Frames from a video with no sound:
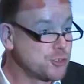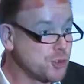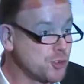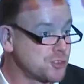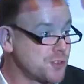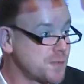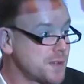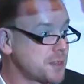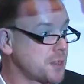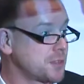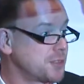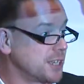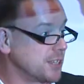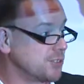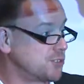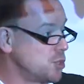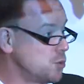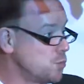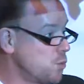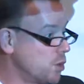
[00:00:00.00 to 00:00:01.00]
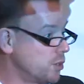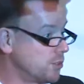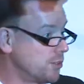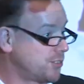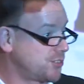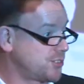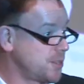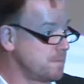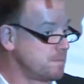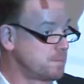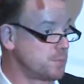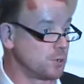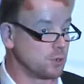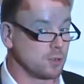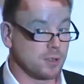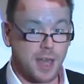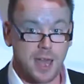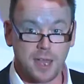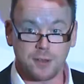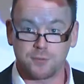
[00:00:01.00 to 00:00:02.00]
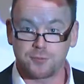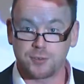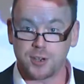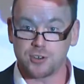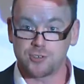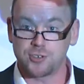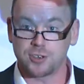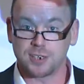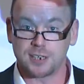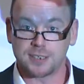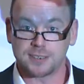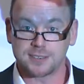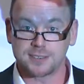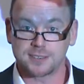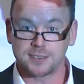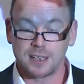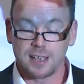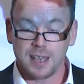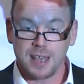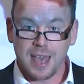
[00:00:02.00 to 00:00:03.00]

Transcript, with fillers: sorts of other things you want simple and frictionless.